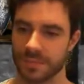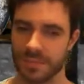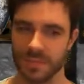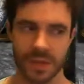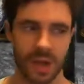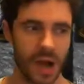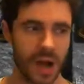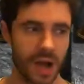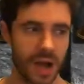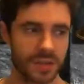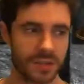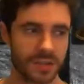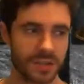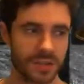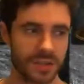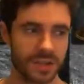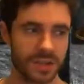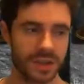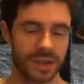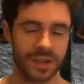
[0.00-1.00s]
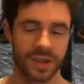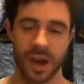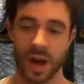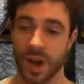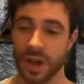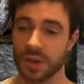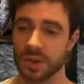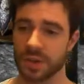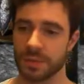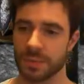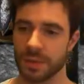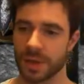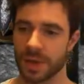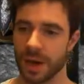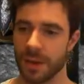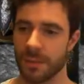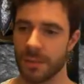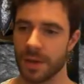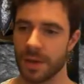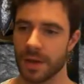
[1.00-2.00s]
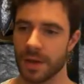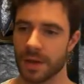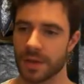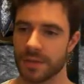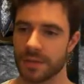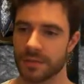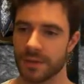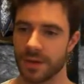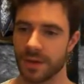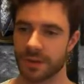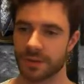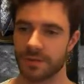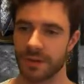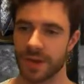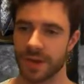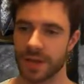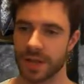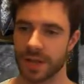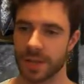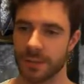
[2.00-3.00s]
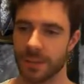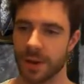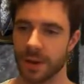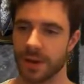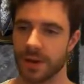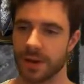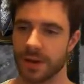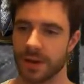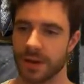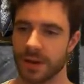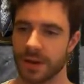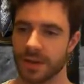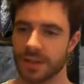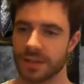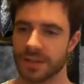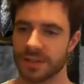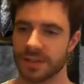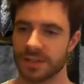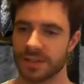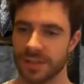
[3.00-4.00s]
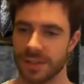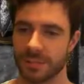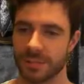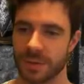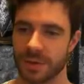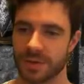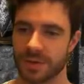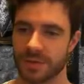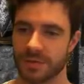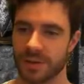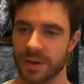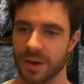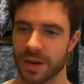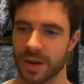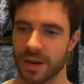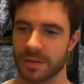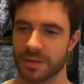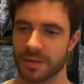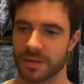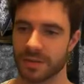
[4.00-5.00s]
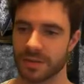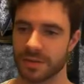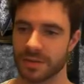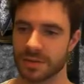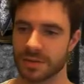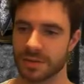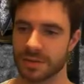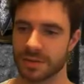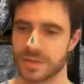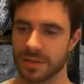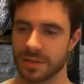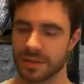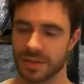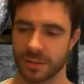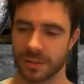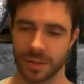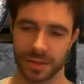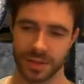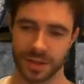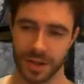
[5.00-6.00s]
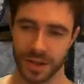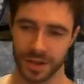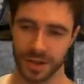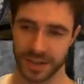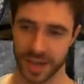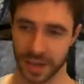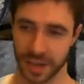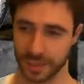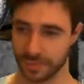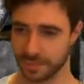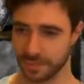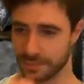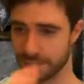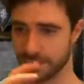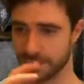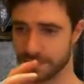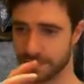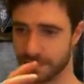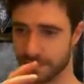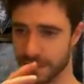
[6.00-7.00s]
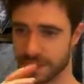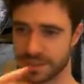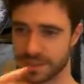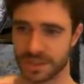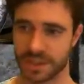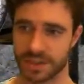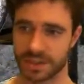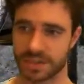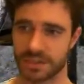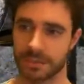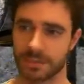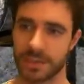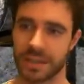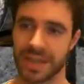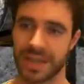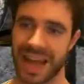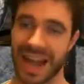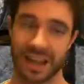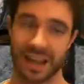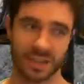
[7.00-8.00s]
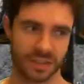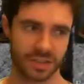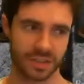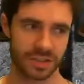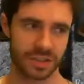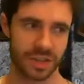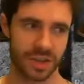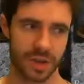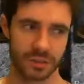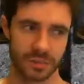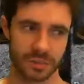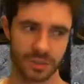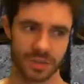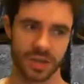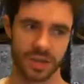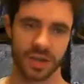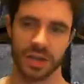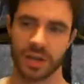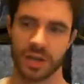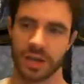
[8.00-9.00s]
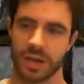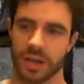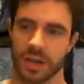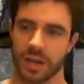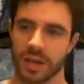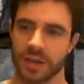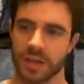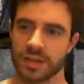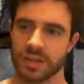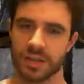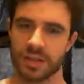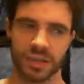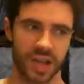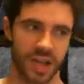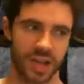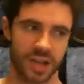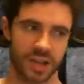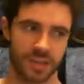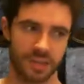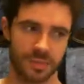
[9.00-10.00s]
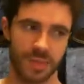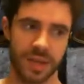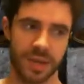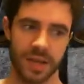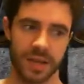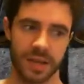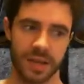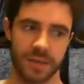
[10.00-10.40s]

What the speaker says: I have decided that I should become the final firekeeper. Sit by this fire until my dying day, until somebody else comes to challenge me.